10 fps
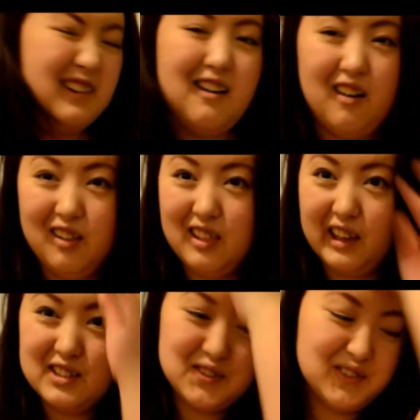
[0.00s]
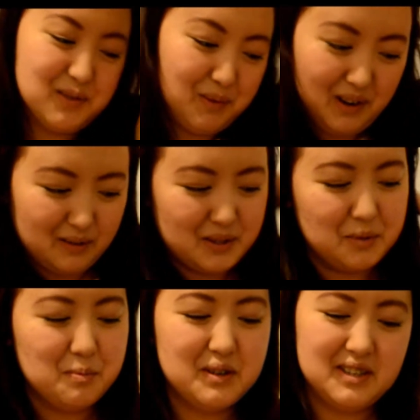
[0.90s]
All lace for spring. I'm
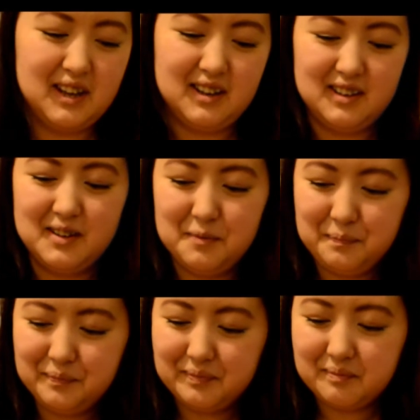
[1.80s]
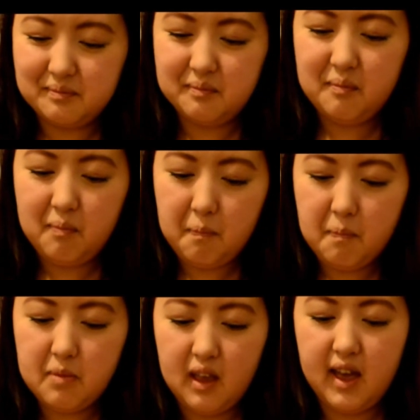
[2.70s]
super excited.
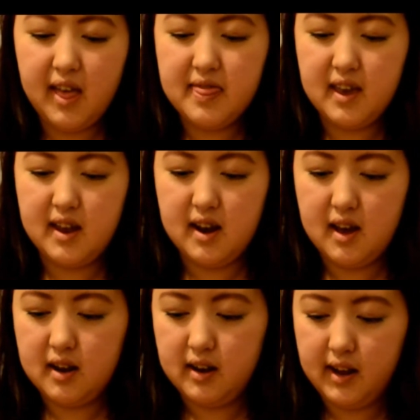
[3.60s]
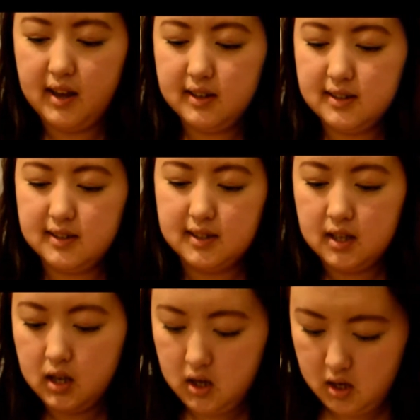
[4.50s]
And then next,
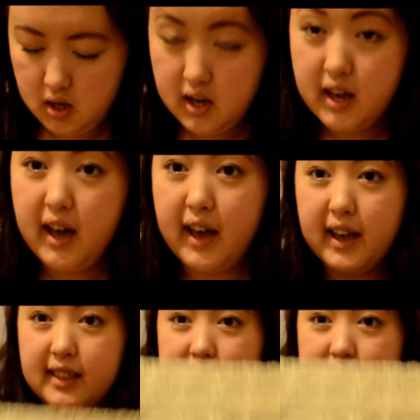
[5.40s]
I got